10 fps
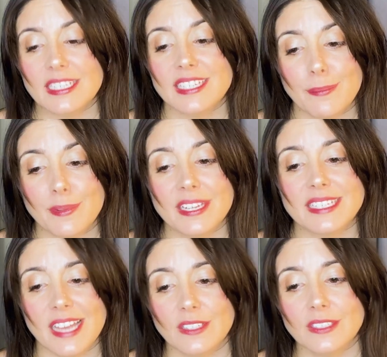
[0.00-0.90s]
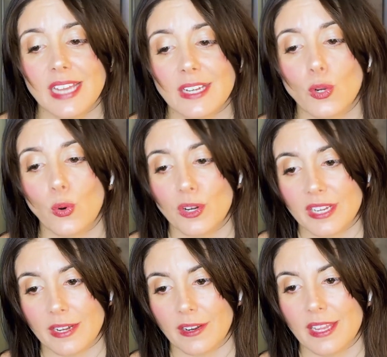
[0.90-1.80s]
a deputy Title IX
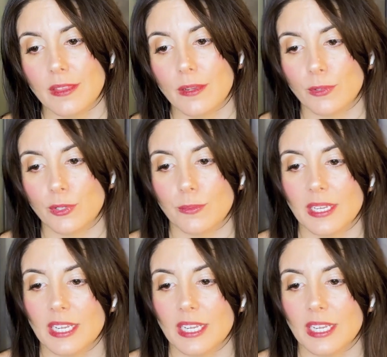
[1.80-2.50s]
coordinator in the room